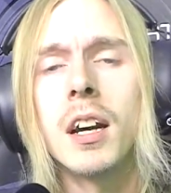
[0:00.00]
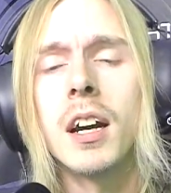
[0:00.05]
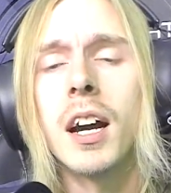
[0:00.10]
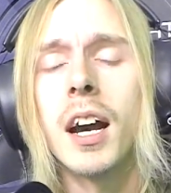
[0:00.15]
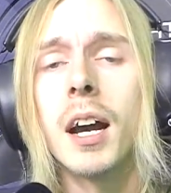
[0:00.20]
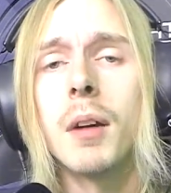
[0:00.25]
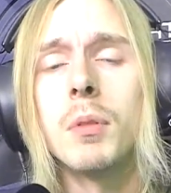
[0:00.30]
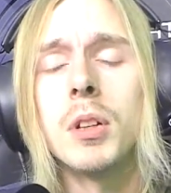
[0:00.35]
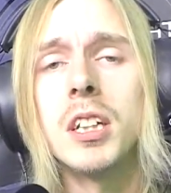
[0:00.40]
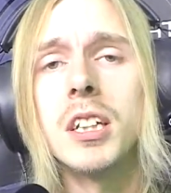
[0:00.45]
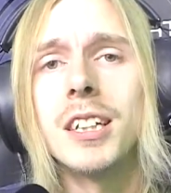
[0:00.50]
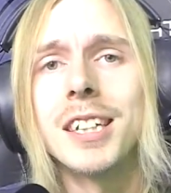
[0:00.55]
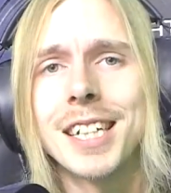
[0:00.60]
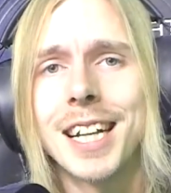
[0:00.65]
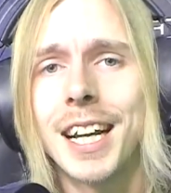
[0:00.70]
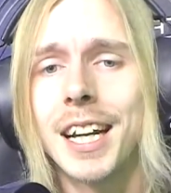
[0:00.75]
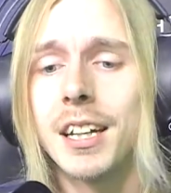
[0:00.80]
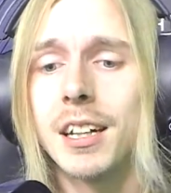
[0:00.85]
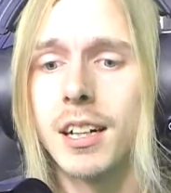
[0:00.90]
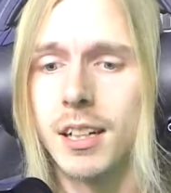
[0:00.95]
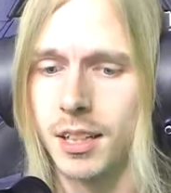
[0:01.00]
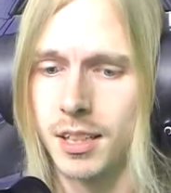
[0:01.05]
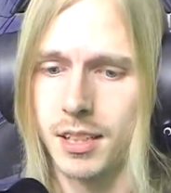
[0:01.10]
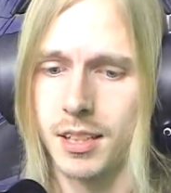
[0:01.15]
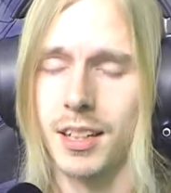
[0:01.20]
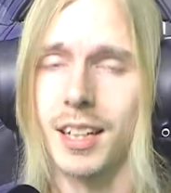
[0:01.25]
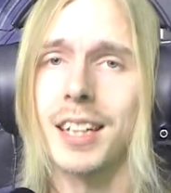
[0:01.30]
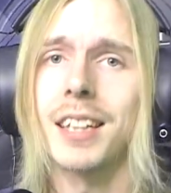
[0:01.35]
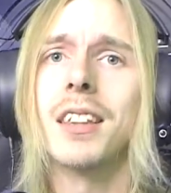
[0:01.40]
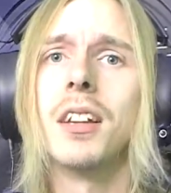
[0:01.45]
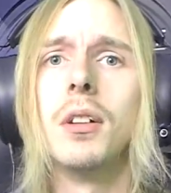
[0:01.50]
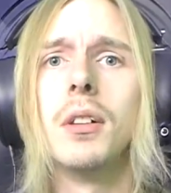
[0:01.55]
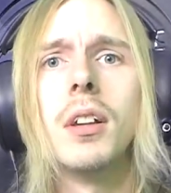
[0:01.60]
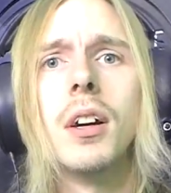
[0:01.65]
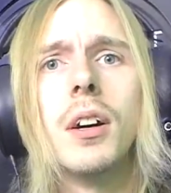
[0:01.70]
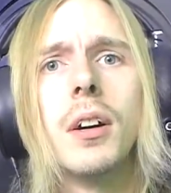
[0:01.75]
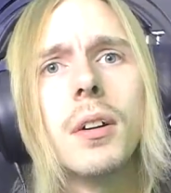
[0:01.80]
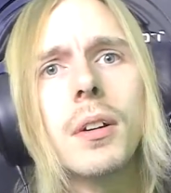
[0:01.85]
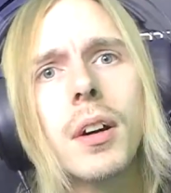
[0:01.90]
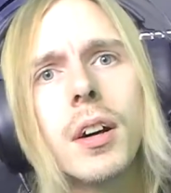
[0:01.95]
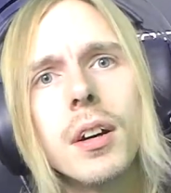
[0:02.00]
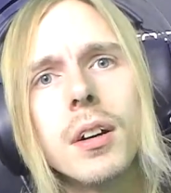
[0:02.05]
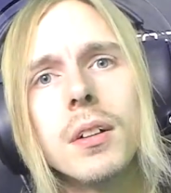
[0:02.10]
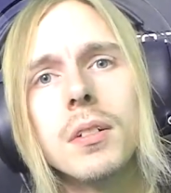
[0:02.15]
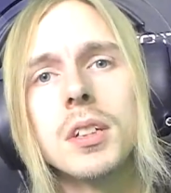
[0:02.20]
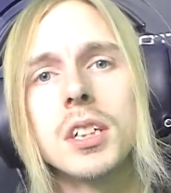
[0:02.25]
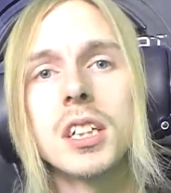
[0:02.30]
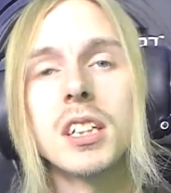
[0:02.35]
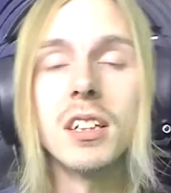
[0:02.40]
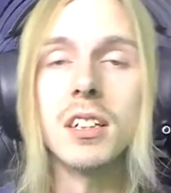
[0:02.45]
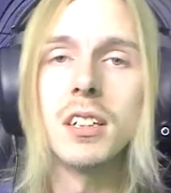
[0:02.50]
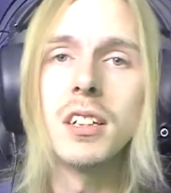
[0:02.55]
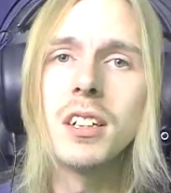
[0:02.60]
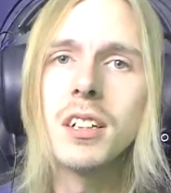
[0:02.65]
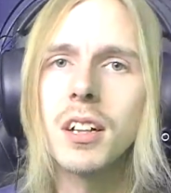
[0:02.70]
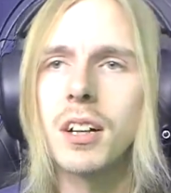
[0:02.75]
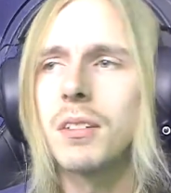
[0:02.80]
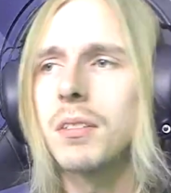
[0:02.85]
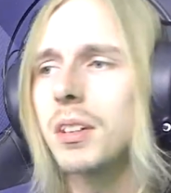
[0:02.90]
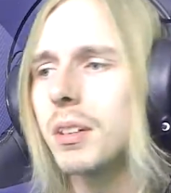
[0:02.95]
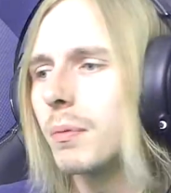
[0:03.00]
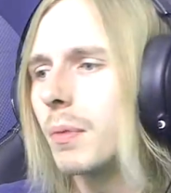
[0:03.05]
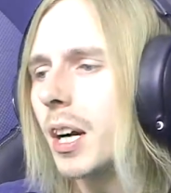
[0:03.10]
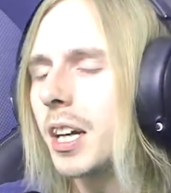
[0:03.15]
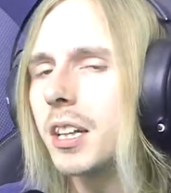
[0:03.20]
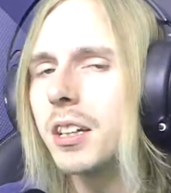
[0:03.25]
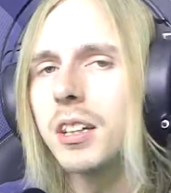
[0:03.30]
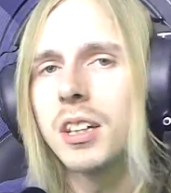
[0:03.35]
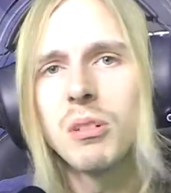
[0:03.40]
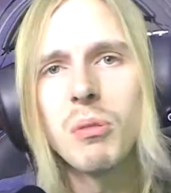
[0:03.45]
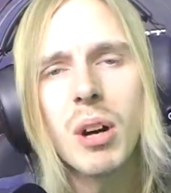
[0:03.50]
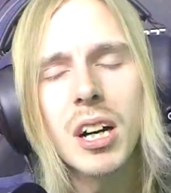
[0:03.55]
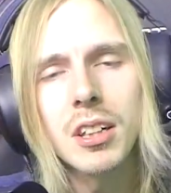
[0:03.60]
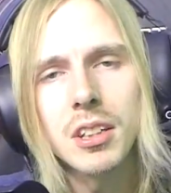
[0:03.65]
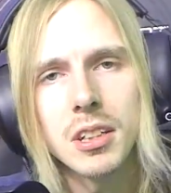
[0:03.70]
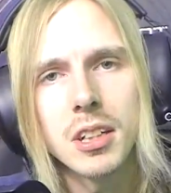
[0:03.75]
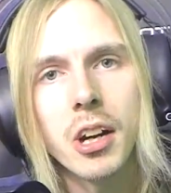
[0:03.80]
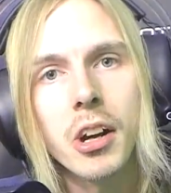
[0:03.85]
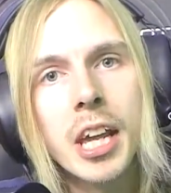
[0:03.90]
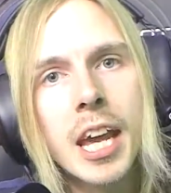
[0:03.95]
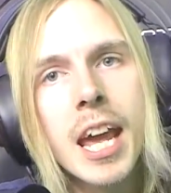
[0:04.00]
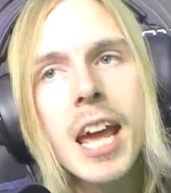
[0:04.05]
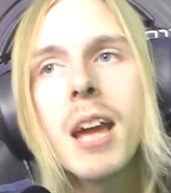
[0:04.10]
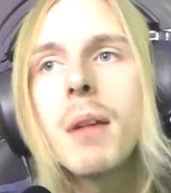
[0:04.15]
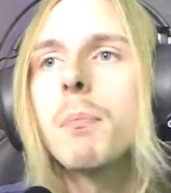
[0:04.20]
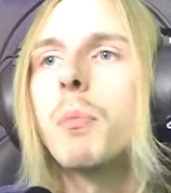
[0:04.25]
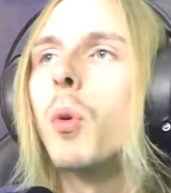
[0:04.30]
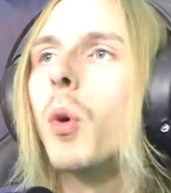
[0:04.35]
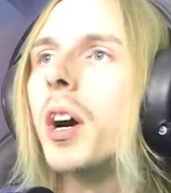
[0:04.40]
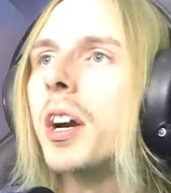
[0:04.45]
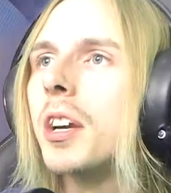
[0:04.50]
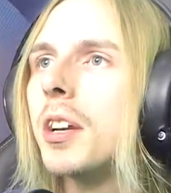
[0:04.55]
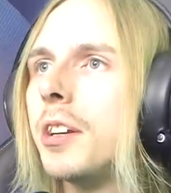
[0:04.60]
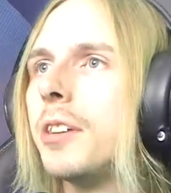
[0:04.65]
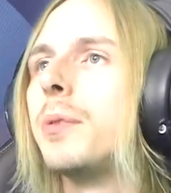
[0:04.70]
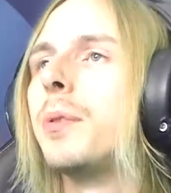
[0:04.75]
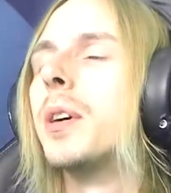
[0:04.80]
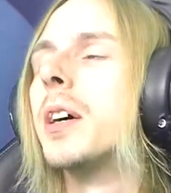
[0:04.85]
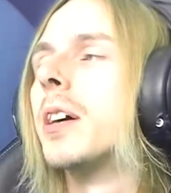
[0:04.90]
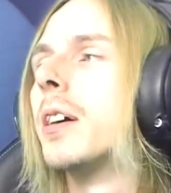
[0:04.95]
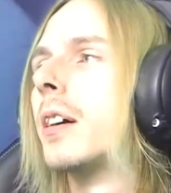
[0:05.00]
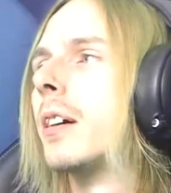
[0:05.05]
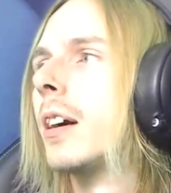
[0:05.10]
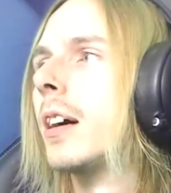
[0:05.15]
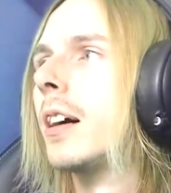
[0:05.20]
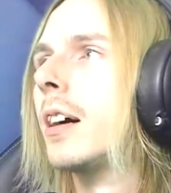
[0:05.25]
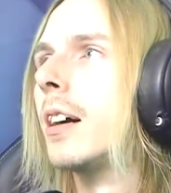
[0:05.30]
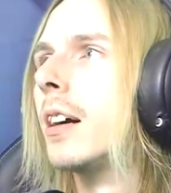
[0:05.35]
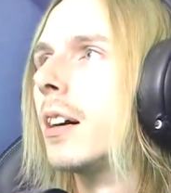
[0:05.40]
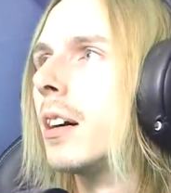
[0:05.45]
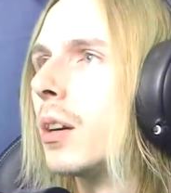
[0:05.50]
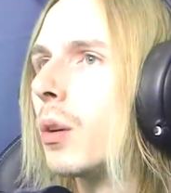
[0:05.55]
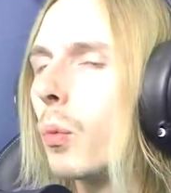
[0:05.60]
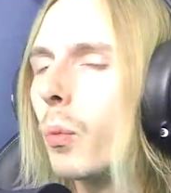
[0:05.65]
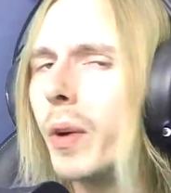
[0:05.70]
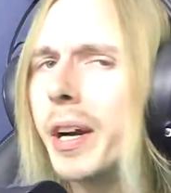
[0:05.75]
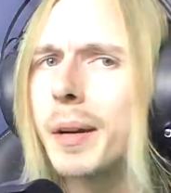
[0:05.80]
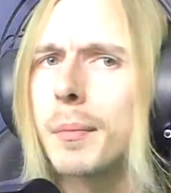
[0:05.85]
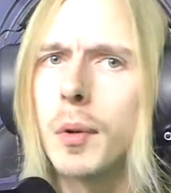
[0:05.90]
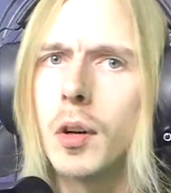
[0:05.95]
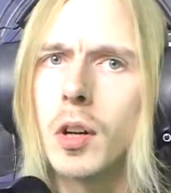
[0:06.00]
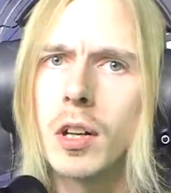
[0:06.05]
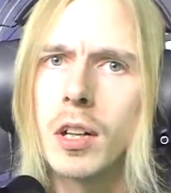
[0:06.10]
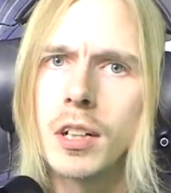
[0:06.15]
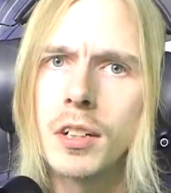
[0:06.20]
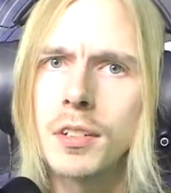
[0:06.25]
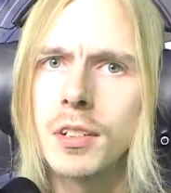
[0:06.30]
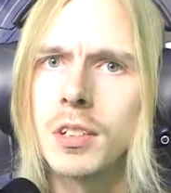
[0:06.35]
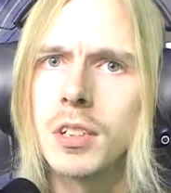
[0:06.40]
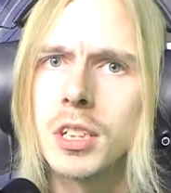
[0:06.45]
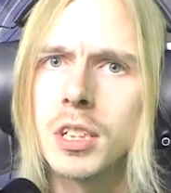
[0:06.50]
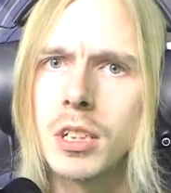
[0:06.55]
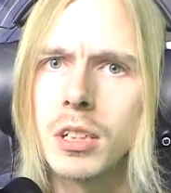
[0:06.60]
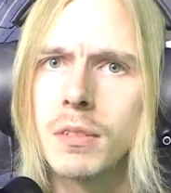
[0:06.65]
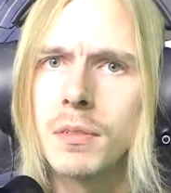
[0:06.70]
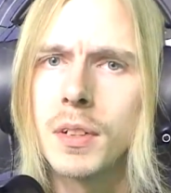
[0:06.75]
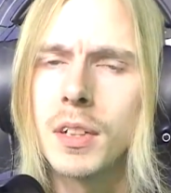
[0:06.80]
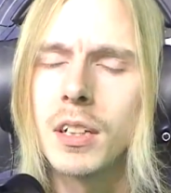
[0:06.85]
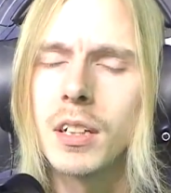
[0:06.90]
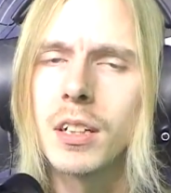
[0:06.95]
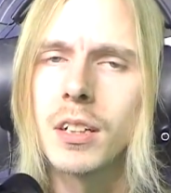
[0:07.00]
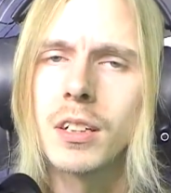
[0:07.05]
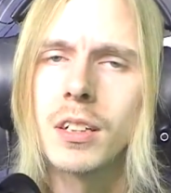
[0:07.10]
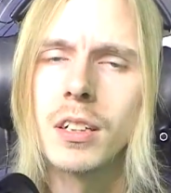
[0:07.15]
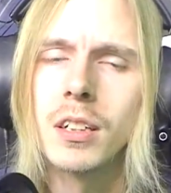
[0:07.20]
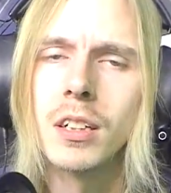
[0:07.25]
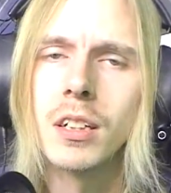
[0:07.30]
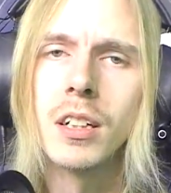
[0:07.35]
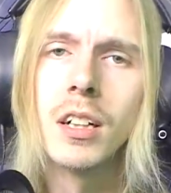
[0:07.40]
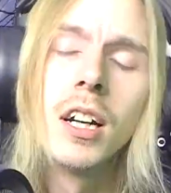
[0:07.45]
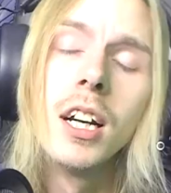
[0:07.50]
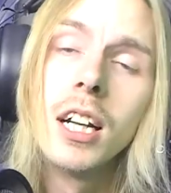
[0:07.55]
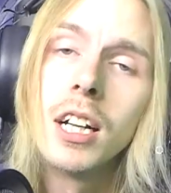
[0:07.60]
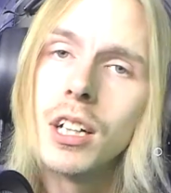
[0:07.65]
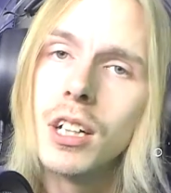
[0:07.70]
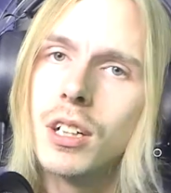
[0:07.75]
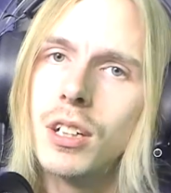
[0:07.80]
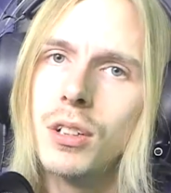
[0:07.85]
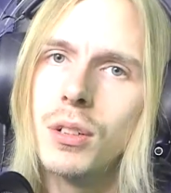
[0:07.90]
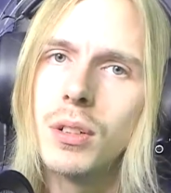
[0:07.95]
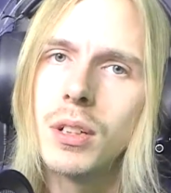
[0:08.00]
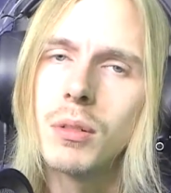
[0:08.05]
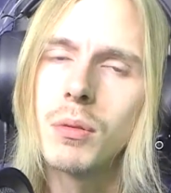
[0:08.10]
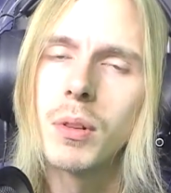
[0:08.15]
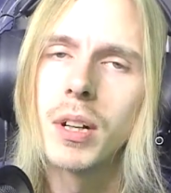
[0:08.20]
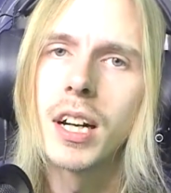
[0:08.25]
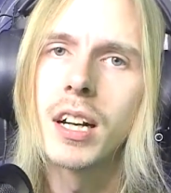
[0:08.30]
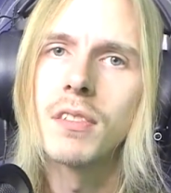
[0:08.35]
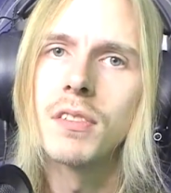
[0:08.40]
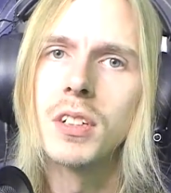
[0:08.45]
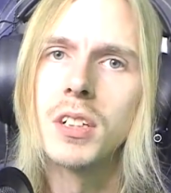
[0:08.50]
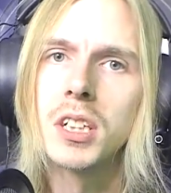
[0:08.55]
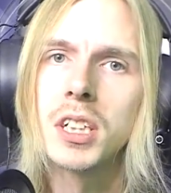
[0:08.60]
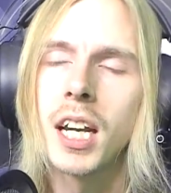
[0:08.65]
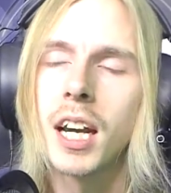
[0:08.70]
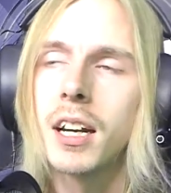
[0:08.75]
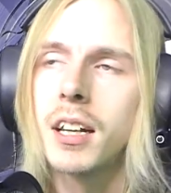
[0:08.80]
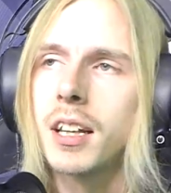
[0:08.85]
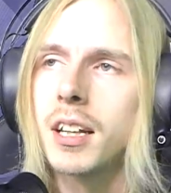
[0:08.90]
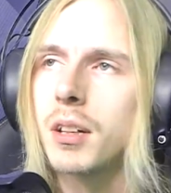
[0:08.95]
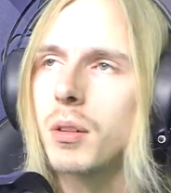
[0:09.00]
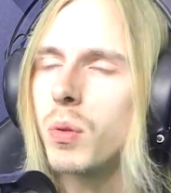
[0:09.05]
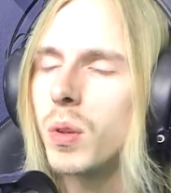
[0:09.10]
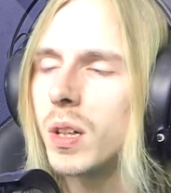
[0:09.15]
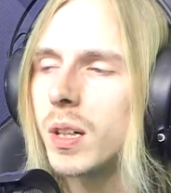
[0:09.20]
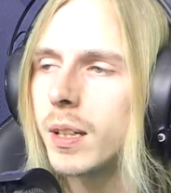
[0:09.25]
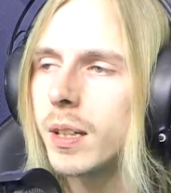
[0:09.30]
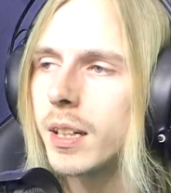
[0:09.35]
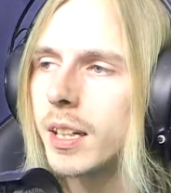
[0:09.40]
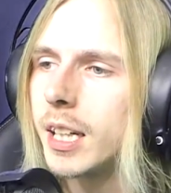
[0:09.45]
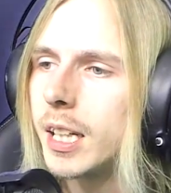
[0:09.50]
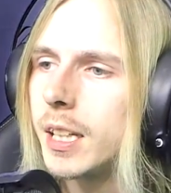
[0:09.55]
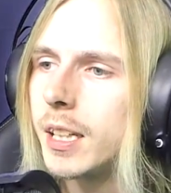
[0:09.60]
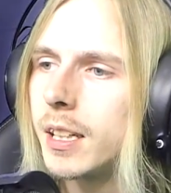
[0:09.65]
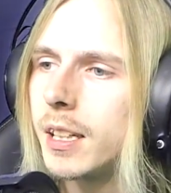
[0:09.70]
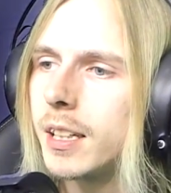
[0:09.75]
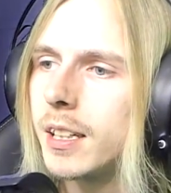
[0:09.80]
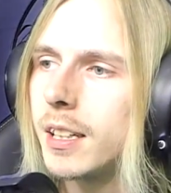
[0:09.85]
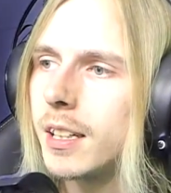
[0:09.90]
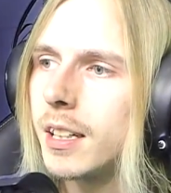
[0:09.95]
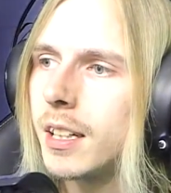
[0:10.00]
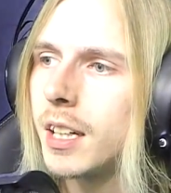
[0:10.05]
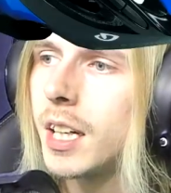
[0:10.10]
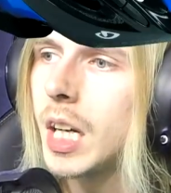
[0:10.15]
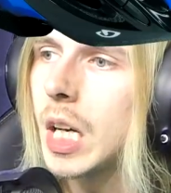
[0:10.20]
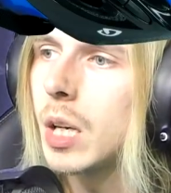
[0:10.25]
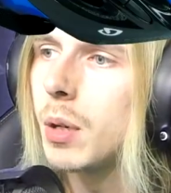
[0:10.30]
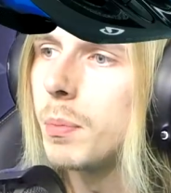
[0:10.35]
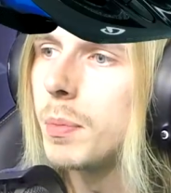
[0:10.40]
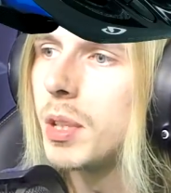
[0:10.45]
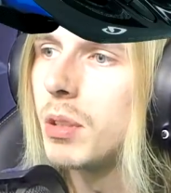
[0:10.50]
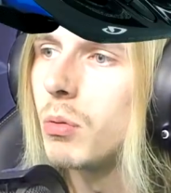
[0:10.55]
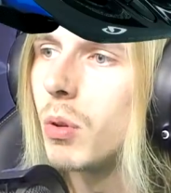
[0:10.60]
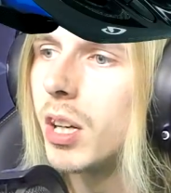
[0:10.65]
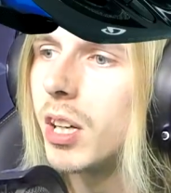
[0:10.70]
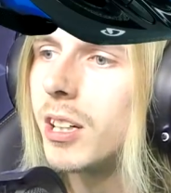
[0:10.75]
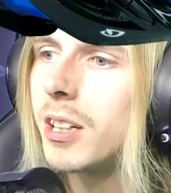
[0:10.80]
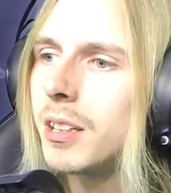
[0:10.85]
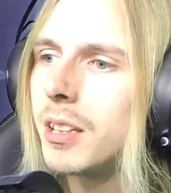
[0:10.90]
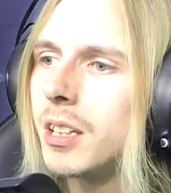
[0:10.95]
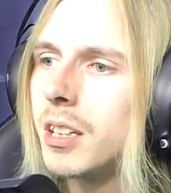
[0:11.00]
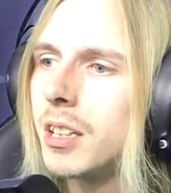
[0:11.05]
I would design like the logos that you want to look hip while you are wakeboarding or surfing or doing whatever. It's kind of like wearing a helmet while